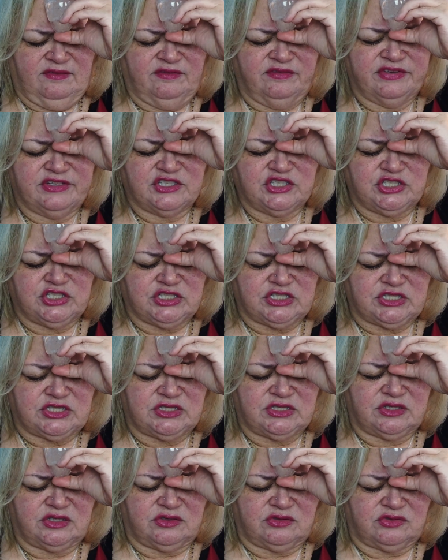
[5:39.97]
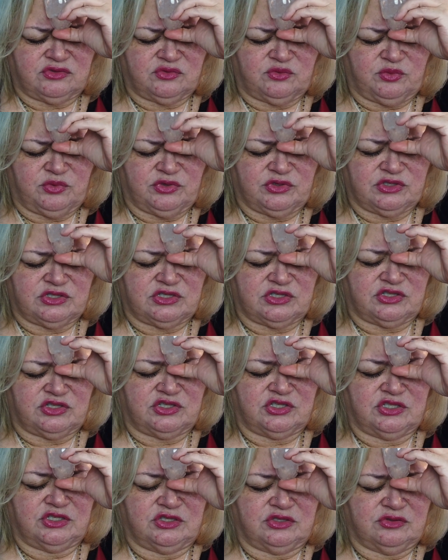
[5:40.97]
vicious, those are the words that
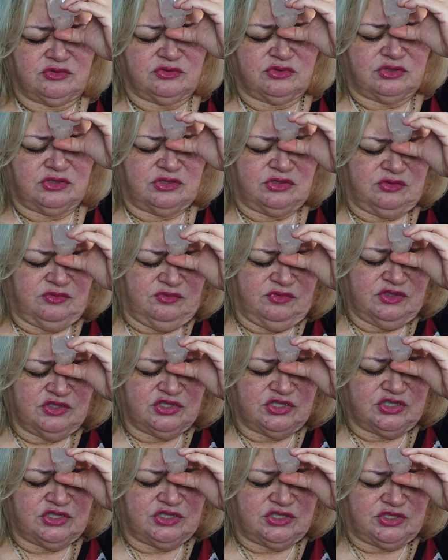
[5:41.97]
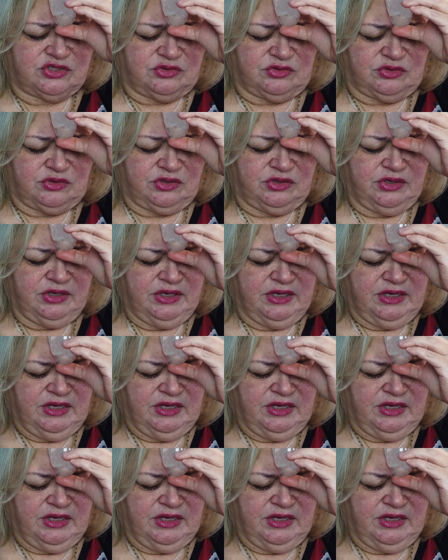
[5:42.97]
she used, vicious or